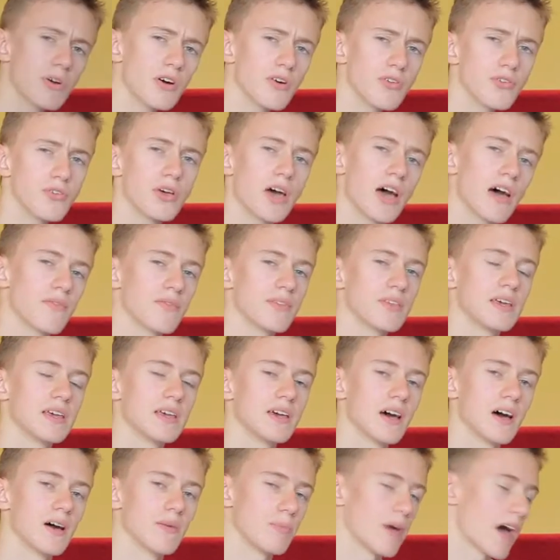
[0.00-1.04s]
we also have
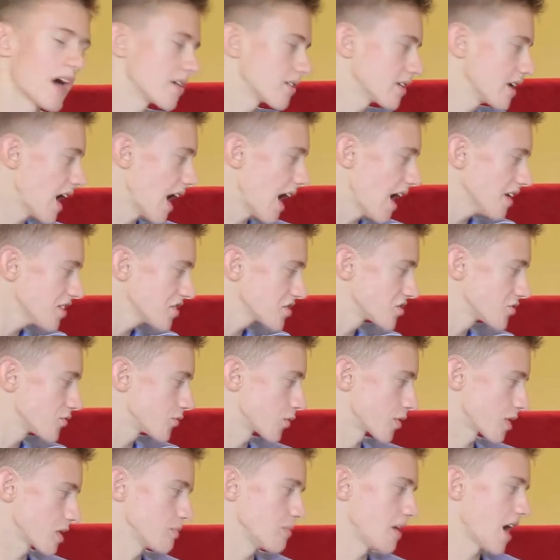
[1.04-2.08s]
the battery hatch
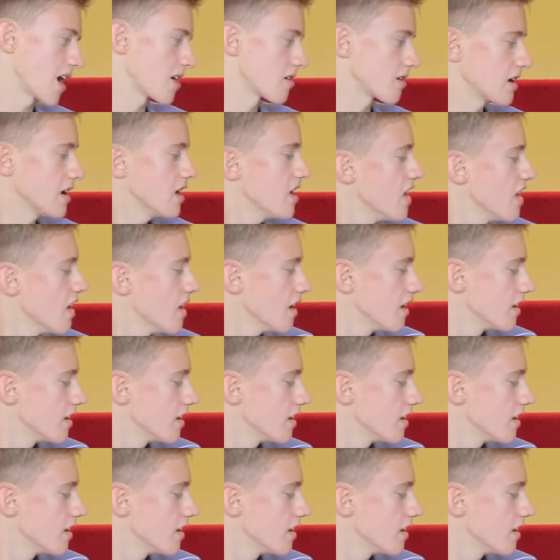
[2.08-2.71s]
for the battery.